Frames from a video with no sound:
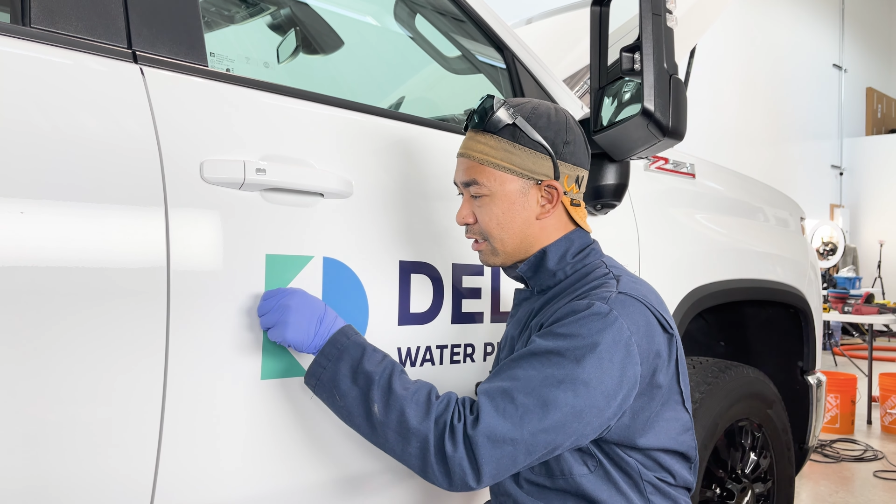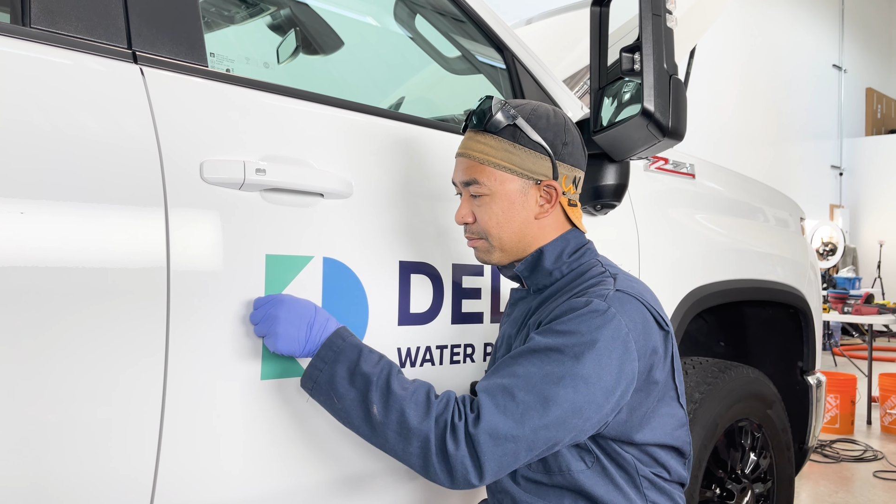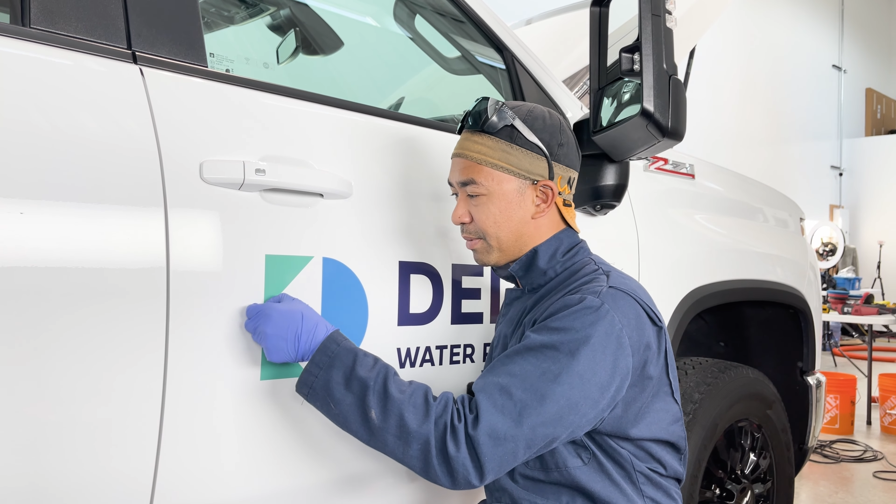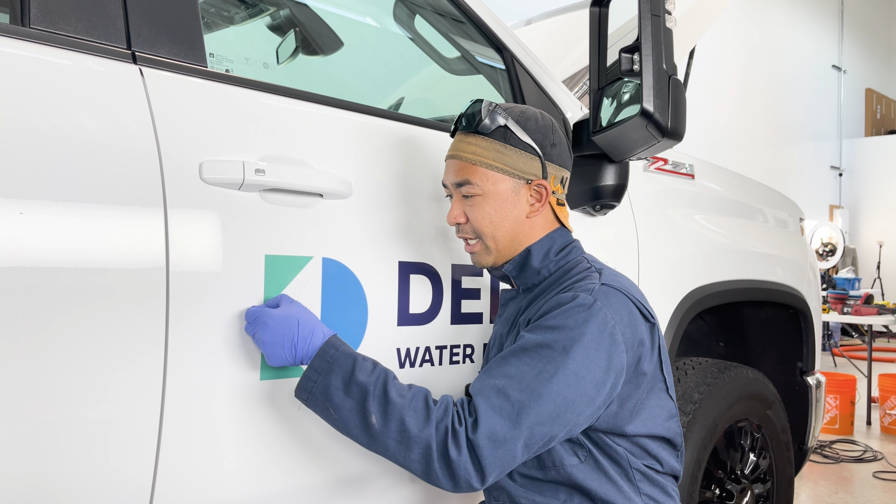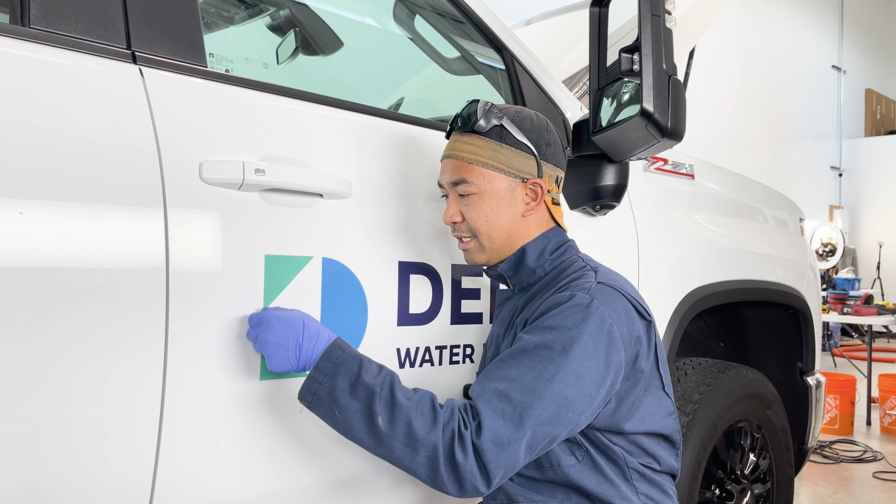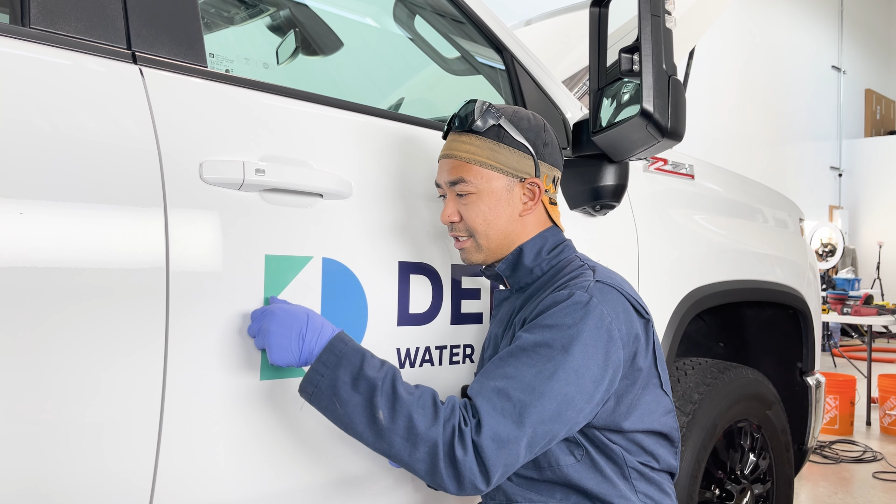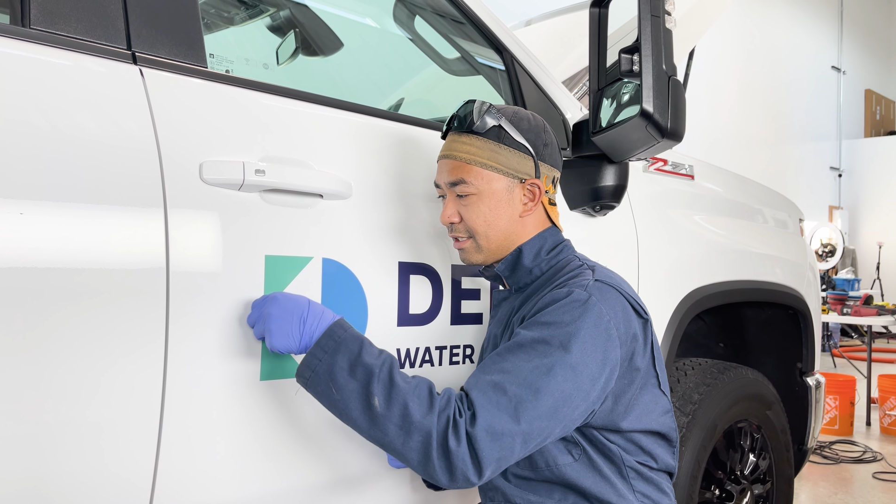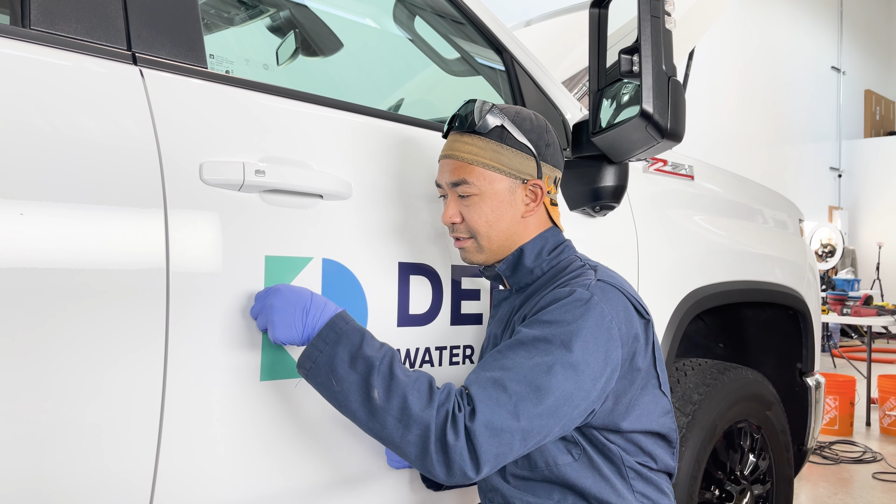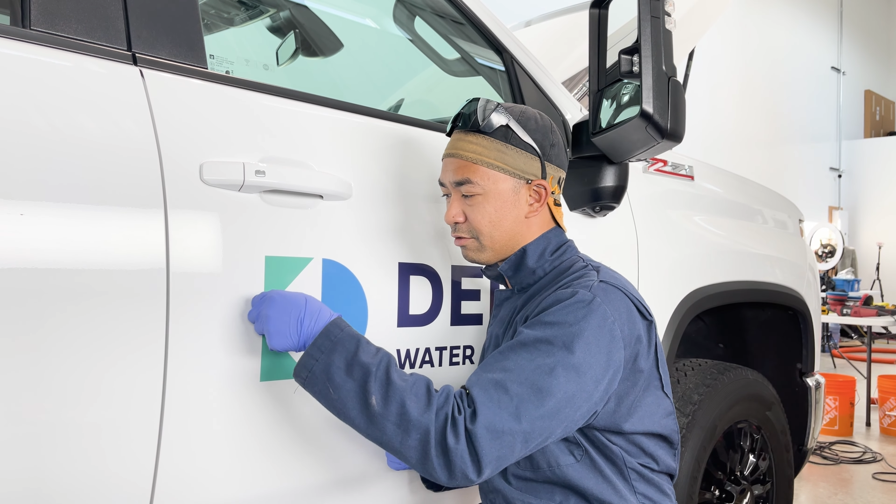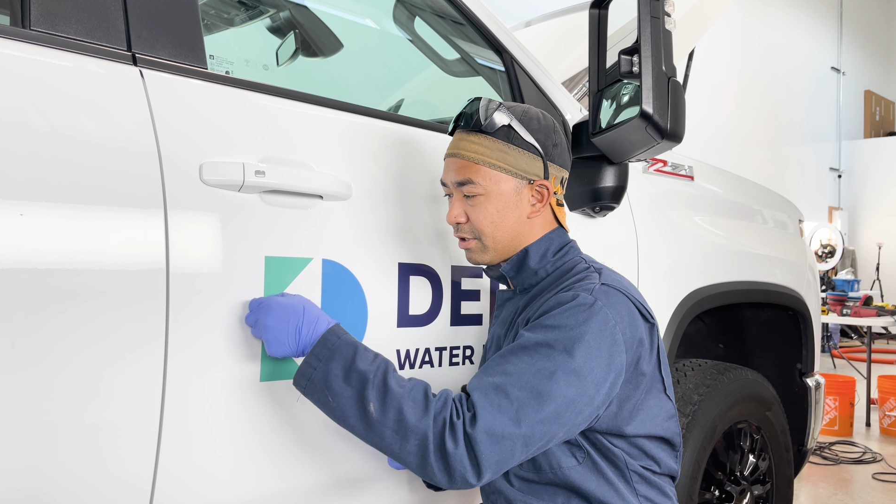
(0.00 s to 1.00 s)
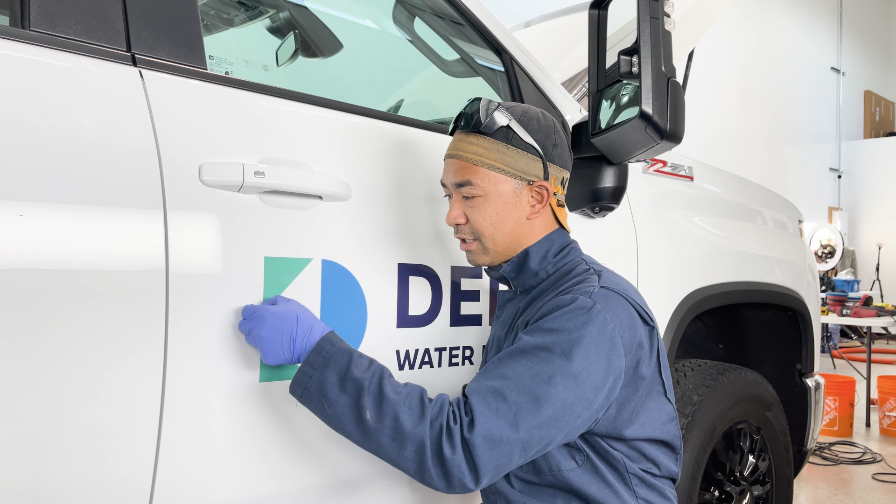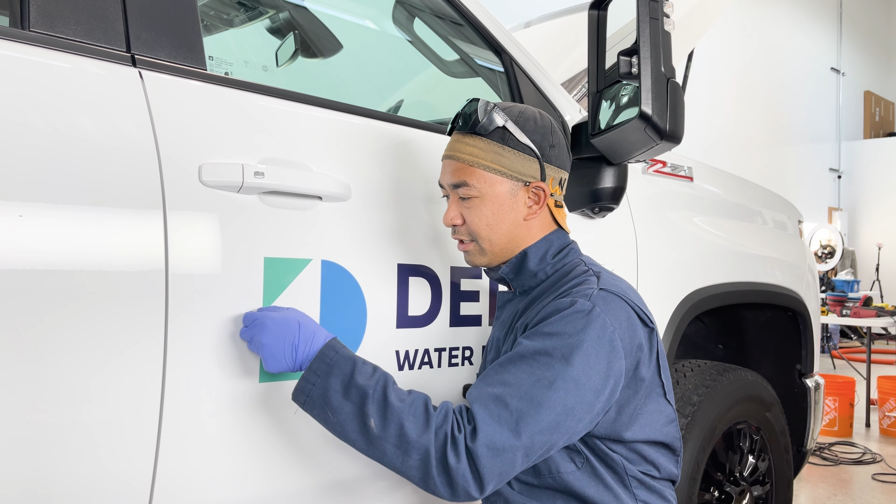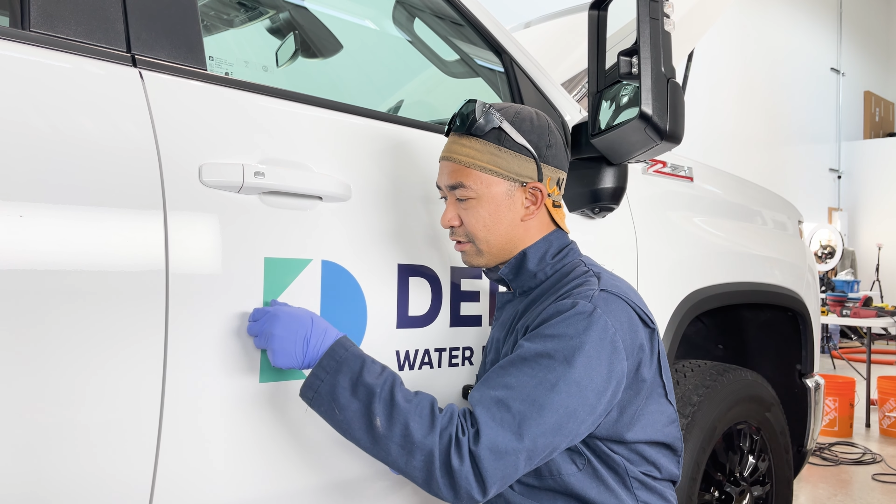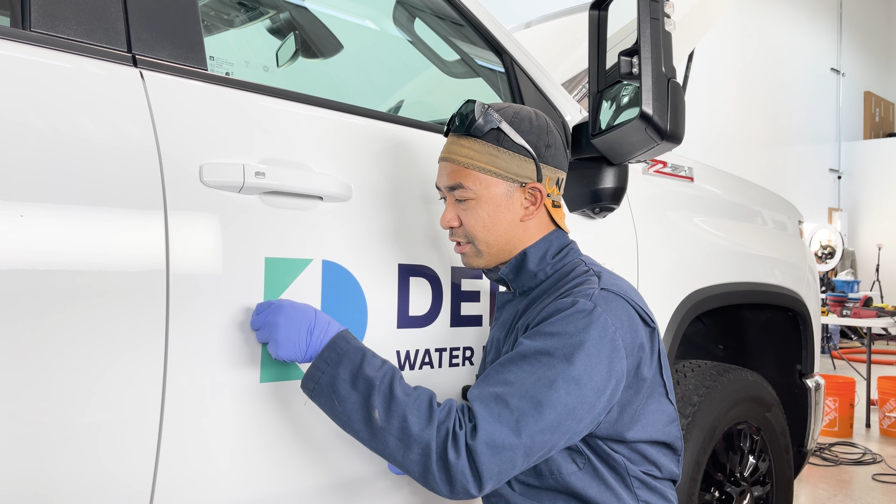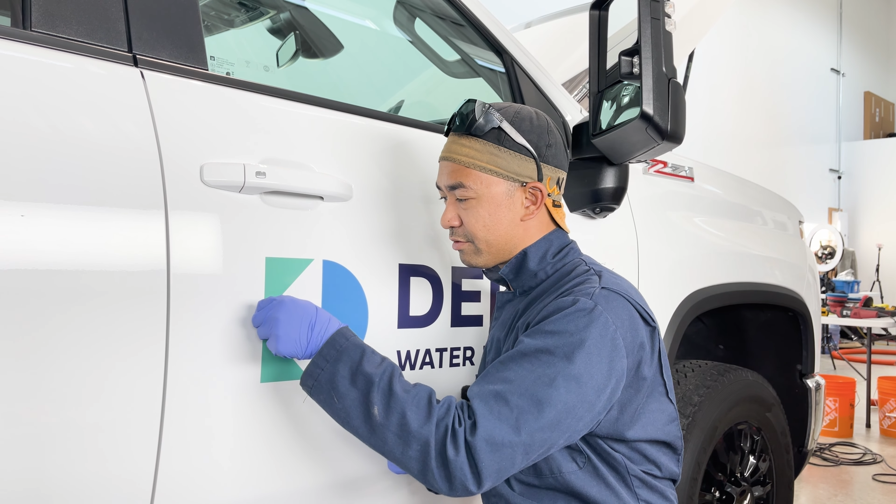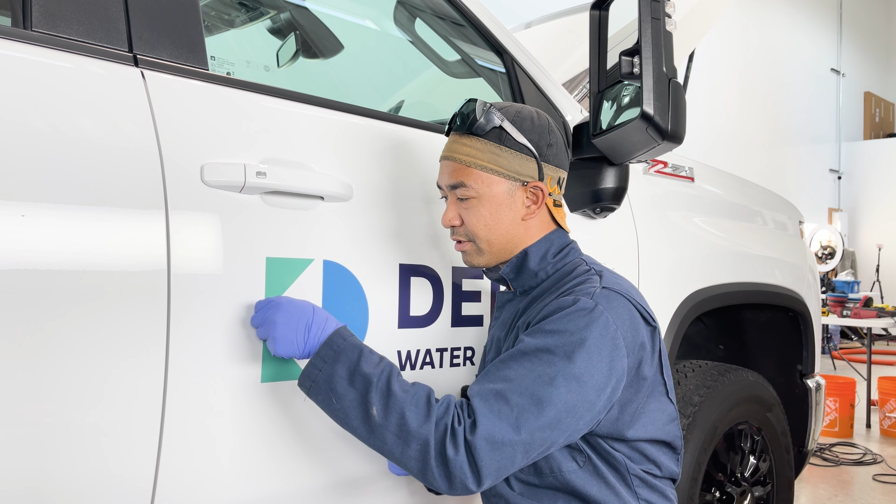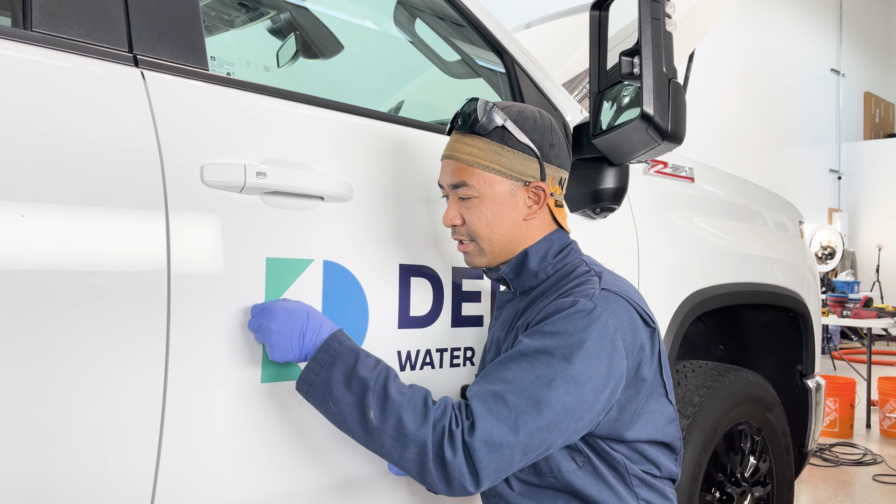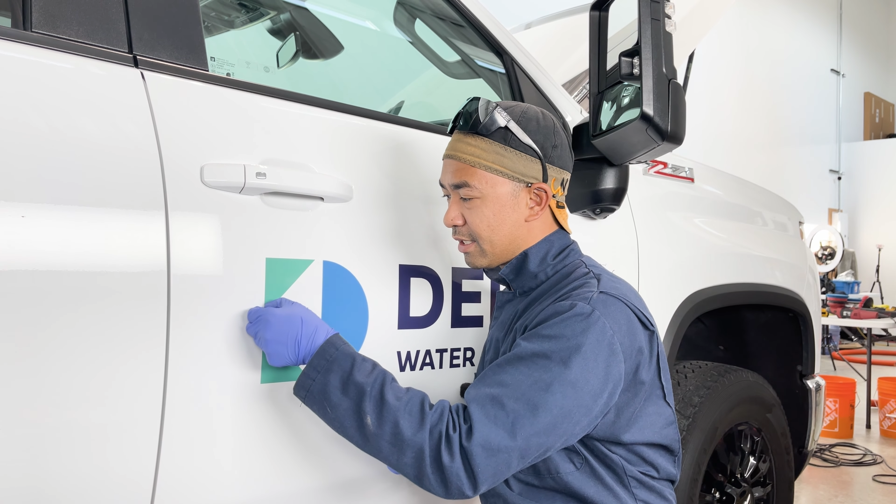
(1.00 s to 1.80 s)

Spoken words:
the paint or the clear coat.